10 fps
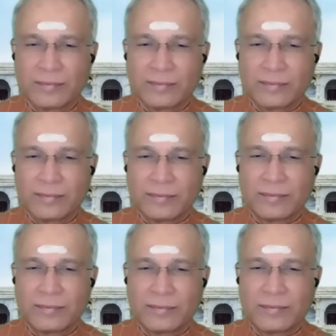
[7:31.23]

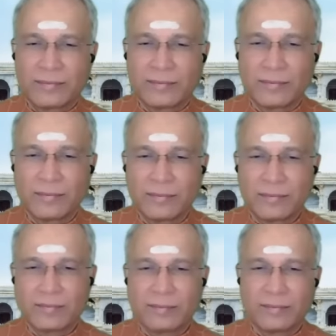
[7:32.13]

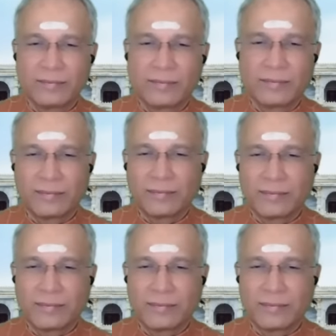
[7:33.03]
No words are spoken by the person on screen.